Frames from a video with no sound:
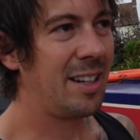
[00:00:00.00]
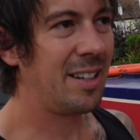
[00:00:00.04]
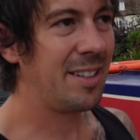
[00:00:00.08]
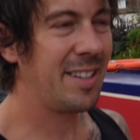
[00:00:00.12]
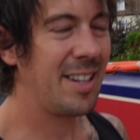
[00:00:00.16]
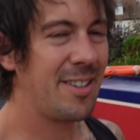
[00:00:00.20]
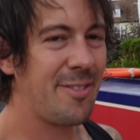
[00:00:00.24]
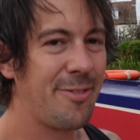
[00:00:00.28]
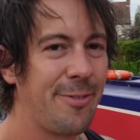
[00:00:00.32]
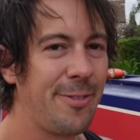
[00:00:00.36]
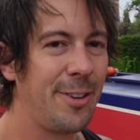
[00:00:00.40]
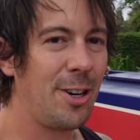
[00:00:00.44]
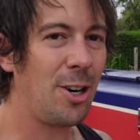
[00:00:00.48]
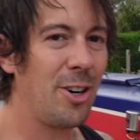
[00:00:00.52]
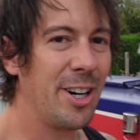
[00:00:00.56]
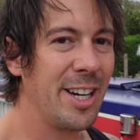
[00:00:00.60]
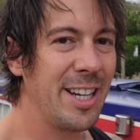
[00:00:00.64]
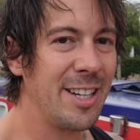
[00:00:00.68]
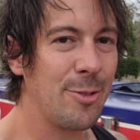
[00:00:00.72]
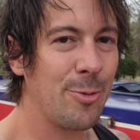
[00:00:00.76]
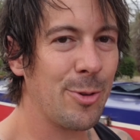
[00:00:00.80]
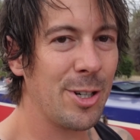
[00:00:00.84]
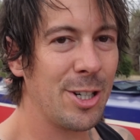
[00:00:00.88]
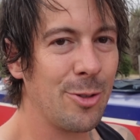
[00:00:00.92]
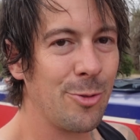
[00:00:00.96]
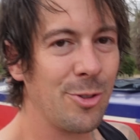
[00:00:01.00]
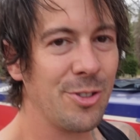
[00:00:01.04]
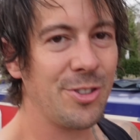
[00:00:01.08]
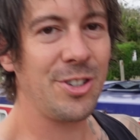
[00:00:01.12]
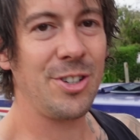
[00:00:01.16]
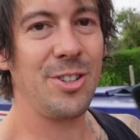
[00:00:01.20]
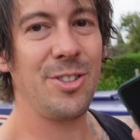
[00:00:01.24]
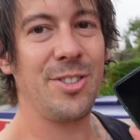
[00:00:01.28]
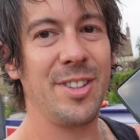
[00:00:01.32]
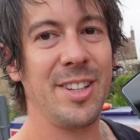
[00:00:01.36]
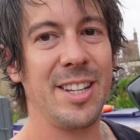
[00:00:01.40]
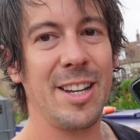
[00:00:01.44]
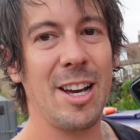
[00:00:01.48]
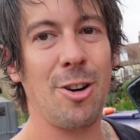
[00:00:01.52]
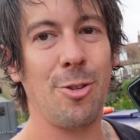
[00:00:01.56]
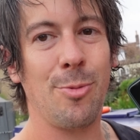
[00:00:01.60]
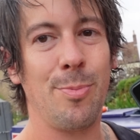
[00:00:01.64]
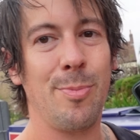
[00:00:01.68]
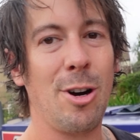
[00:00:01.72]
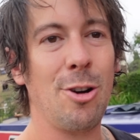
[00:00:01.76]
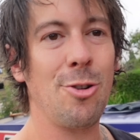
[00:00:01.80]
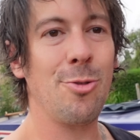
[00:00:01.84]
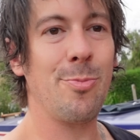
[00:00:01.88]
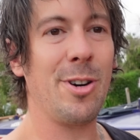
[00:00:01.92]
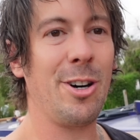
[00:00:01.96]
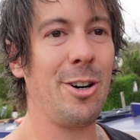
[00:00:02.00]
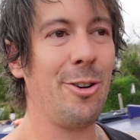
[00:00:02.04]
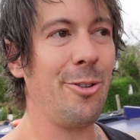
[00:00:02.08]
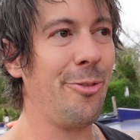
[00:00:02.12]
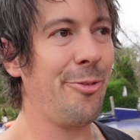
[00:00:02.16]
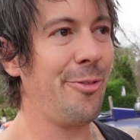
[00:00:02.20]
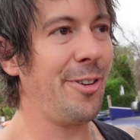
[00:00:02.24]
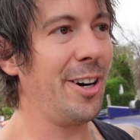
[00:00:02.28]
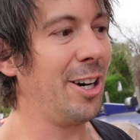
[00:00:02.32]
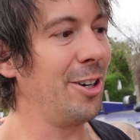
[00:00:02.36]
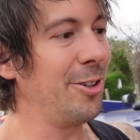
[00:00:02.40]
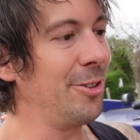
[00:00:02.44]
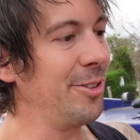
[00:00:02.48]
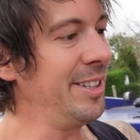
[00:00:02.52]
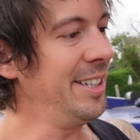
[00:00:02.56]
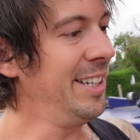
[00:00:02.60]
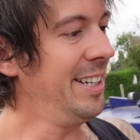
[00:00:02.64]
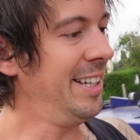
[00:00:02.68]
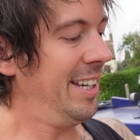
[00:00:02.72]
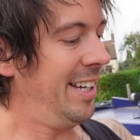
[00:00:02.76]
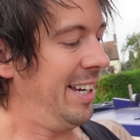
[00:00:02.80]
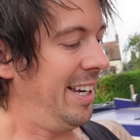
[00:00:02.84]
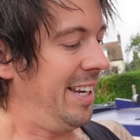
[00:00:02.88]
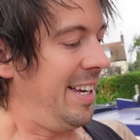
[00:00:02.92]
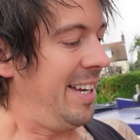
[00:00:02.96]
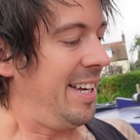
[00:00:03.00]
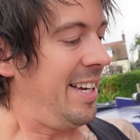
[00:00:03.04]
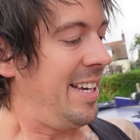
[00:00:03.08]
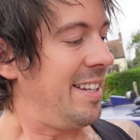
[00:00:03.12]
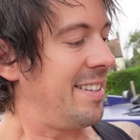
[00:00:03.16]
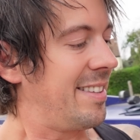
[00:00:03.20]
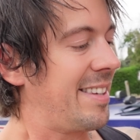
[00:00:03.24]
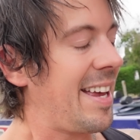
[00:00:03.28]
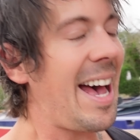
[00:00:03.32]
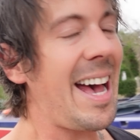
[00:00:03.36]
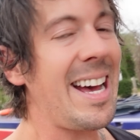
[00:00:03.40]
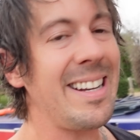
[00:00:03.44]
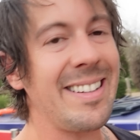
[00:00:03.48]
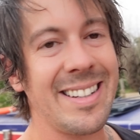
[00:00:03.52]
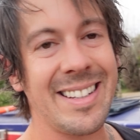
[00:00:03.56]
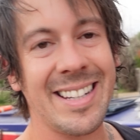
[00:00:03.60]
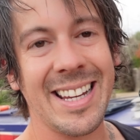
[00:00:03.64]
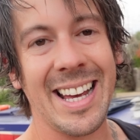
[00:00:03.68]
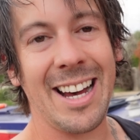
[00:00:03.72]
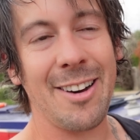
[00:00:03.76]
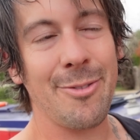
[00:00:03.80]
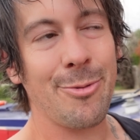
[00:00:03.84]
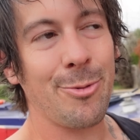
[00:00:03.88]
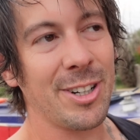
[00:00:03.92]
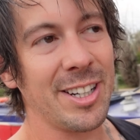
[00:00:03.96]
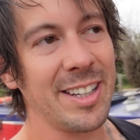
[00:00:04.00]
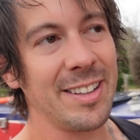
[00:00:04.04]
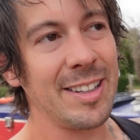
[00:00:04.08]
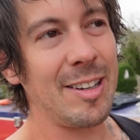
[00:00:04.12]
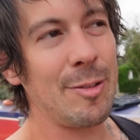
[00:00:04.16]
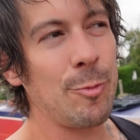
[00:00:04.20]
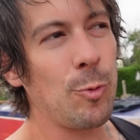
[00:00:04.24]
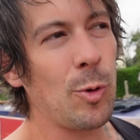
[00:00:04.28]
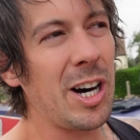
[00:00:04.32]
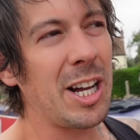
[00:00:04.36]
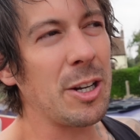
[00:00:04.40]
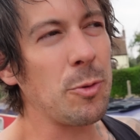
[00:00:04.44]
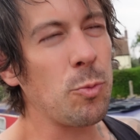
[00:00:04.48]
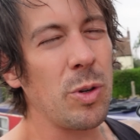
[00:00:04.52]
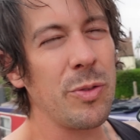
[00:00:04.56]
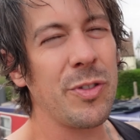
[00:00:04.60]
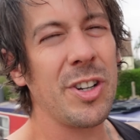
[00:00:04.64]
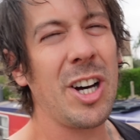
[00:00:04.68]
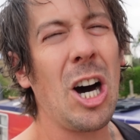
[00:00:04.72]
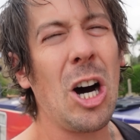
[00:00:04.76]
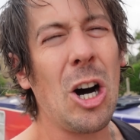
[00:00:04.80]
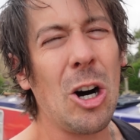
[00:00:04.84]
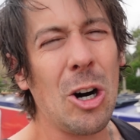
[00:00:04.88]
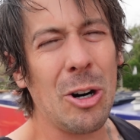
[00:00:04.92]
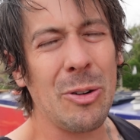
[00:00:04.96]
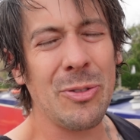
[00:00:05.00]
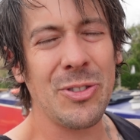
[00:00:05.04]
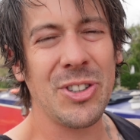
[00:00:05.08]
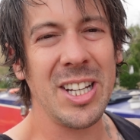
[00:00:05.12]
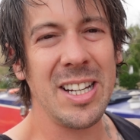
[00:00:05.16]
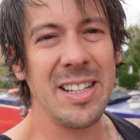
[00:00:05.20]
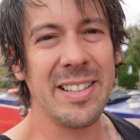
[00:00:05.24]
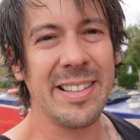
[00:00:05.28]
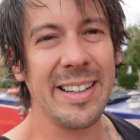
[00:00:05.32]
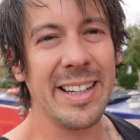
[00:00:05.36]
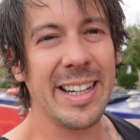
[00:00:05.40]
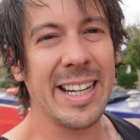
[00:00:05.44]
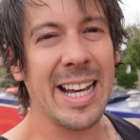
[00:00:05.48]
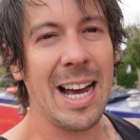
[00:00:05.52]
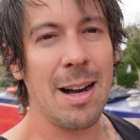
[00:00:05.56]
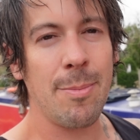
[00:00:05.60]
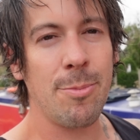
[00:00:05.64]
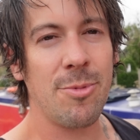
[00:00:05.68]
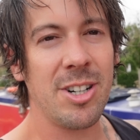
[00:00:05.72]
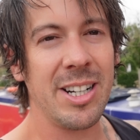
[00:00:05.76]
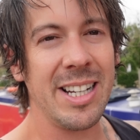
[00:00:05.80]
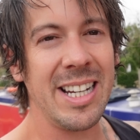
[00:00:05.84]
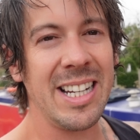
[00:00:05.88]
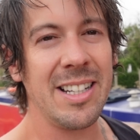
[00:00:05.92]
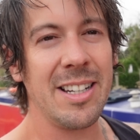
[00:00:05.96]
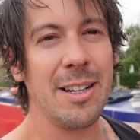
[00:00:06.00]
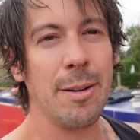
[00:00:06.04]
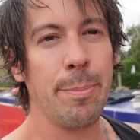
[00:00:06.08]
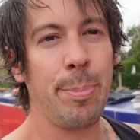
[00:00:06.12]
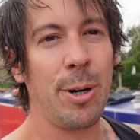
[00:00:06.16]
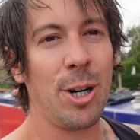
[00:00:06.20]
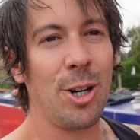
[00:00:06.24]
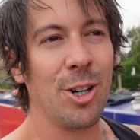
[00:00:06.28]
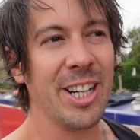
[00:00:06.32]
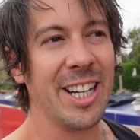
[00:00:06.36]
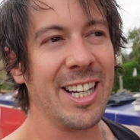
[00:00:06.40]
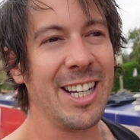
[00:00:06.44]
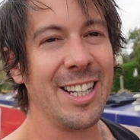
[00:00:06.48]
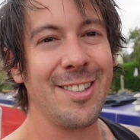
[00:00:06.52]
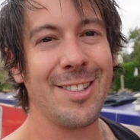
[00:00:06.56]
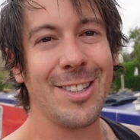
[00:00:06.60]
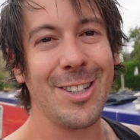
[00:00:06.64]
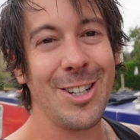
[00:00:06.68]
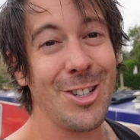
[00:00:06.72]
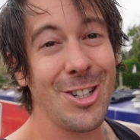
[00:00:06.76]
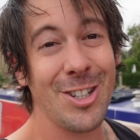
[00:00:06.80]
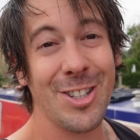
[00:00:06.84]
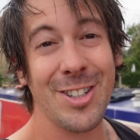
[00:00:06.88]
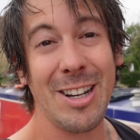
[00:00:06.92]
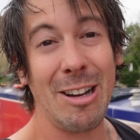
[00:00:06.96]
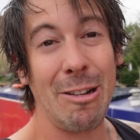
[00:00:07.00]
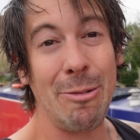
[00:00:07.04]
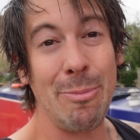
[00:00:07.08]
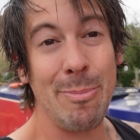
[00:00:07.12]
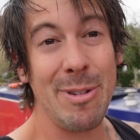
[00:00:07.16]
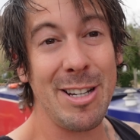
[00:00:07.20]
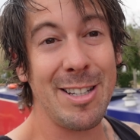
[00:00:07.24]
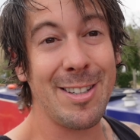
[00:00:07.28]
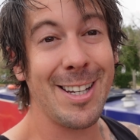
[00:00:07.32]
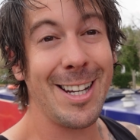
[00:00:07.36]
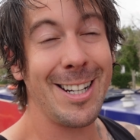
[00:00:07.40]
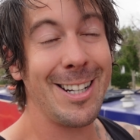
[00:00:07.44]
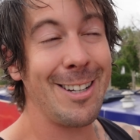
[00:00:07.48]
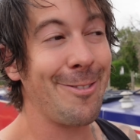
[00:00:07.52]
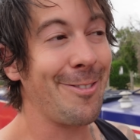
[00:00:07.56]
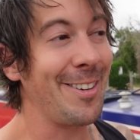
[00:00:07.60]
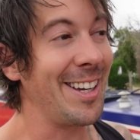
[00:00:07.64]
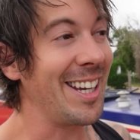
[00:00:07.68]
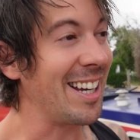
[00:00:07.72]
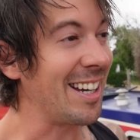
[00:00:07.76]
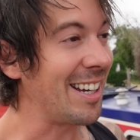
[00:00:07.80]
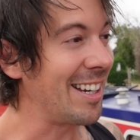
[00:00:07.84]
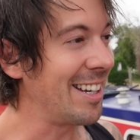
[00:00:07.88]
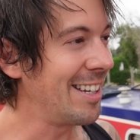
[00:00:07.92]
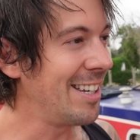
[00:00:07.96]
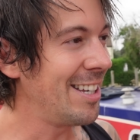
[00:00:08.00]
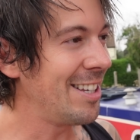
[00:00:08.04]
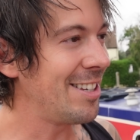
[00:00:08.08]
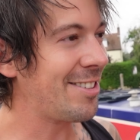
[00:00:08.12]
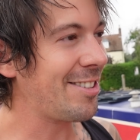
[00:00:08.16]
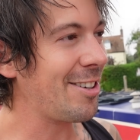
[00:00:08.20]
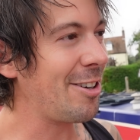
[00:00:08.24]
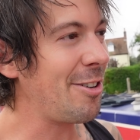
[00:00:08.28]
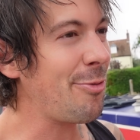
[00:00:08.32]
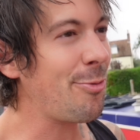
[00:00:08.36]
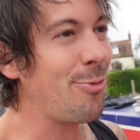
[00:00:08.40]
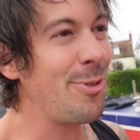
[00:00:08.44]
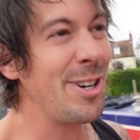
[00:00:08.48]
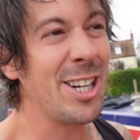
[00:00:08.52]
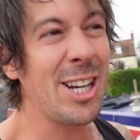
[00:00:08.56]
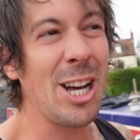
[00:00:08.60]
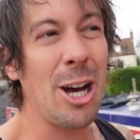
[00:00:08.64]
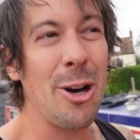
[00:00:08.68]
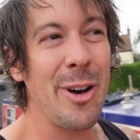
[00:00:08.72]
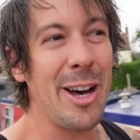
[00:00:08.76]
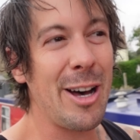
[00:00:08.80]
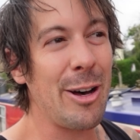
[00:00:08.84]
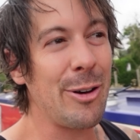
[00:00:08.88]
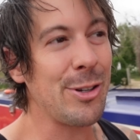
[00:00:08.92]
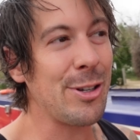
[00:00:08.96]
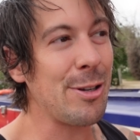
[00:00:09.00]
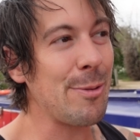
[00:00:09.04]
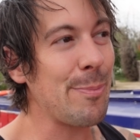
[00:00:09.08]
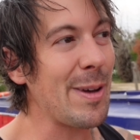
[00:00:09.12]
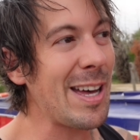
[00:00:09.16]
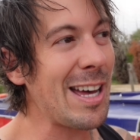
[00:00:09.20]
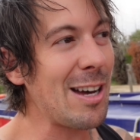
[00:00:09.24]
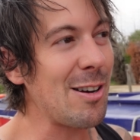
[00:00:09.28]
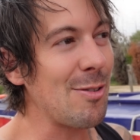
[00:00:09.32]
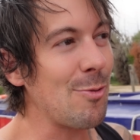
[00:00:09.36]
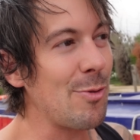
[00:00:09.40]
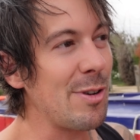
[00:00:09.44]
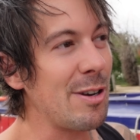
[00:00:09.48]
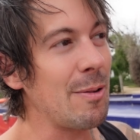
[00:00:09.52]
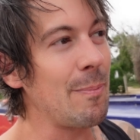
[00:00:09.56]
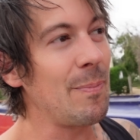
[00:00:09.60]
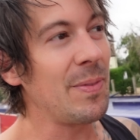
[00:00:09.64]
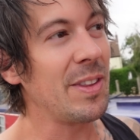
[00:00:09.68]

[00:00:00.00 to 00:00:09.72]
I did find when I was using the old mobile phone, it's handy to have one with a half decent camera in your pocket, so you just don't miss anything. So if we go out and about and we